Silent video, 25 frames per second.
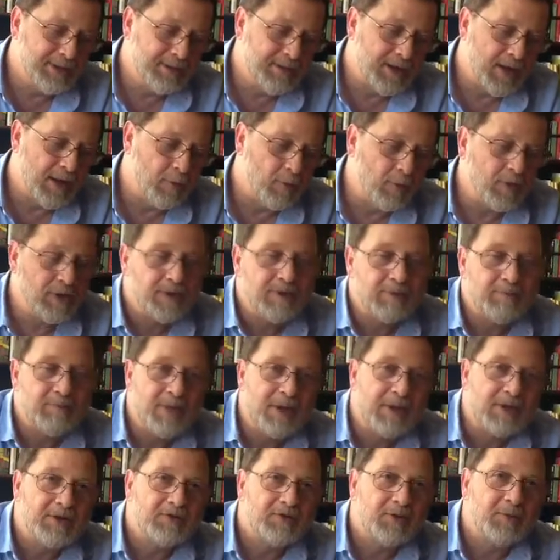I went and
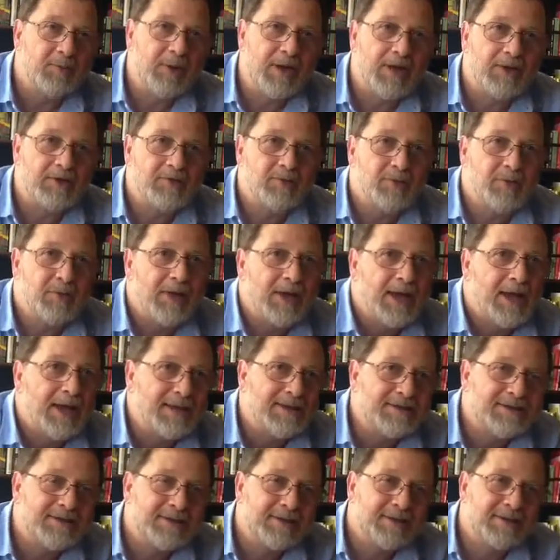made a trip out to
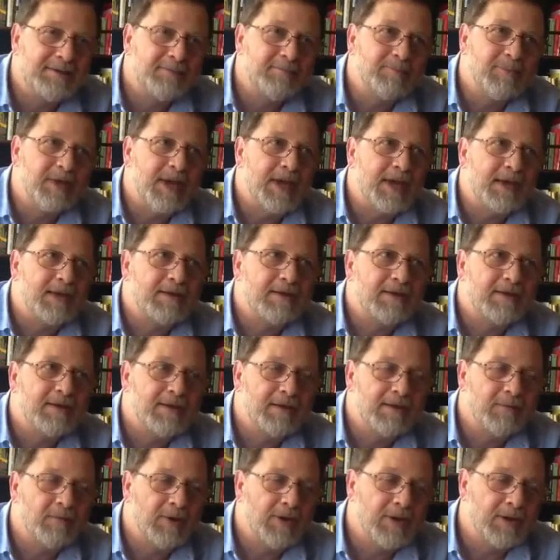Alaska back
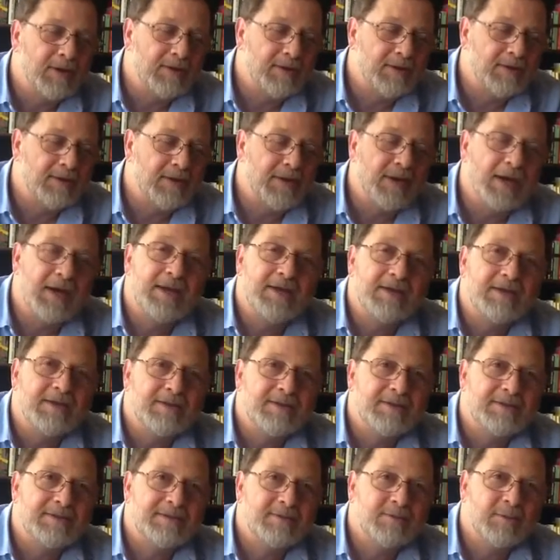in the
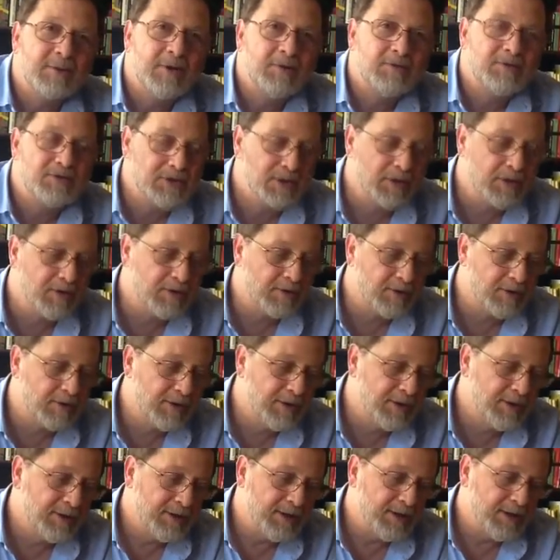90s when I was younger
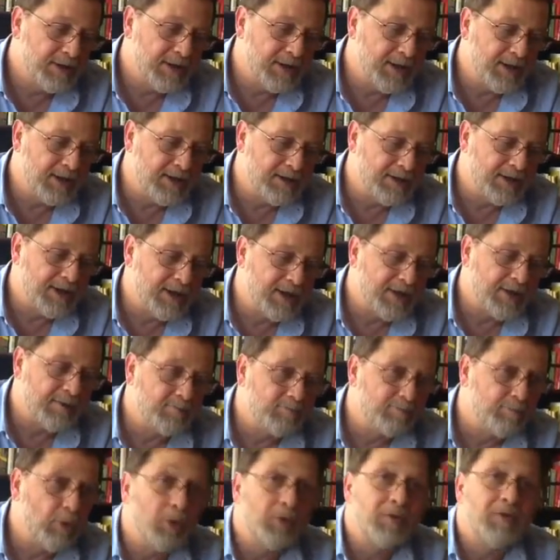and had a
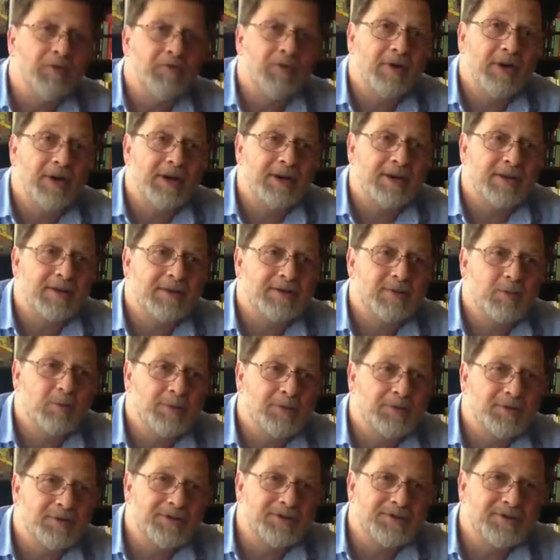bona fide
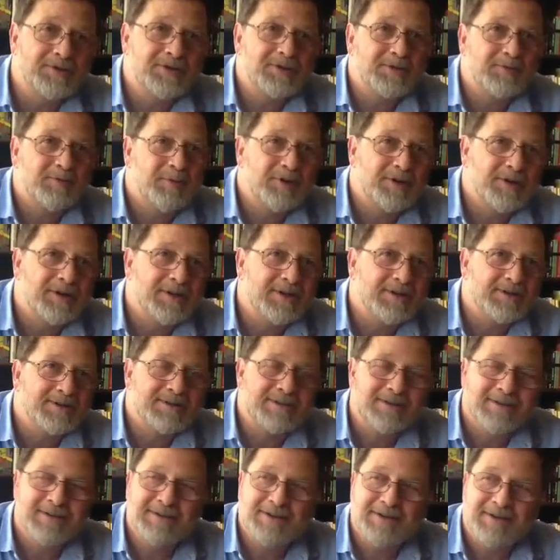wilderness
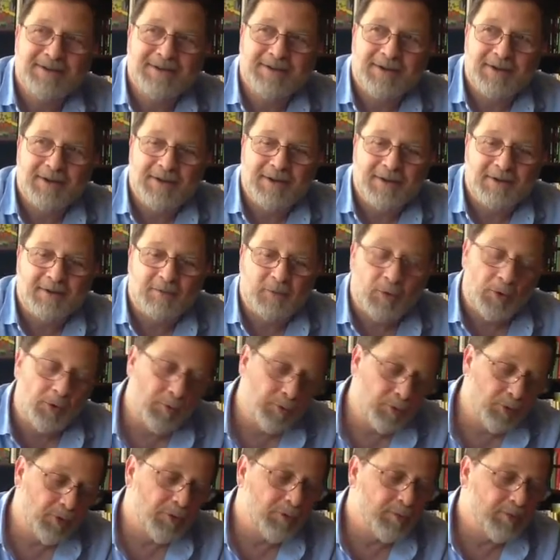experience. Wrote a
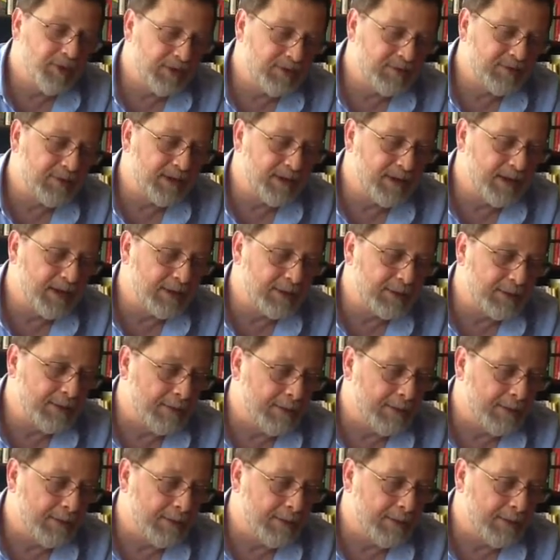book about that.